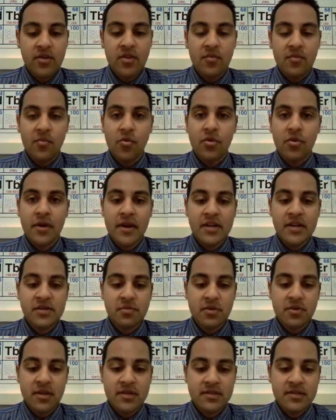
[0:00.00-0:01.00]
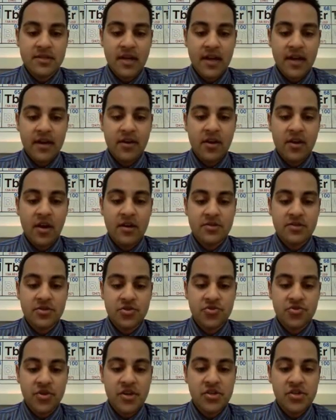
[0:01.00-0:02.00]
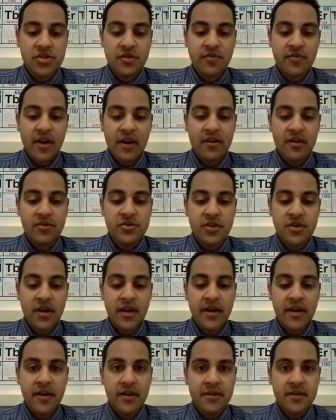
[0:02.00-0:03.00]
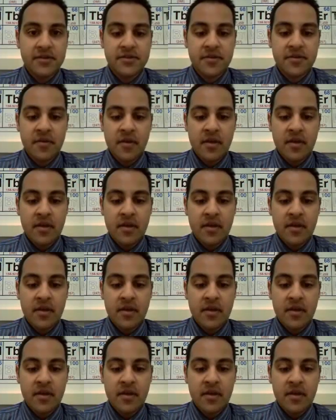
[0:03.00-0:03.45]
the more H plus, the higher concentration of hydrogen ions,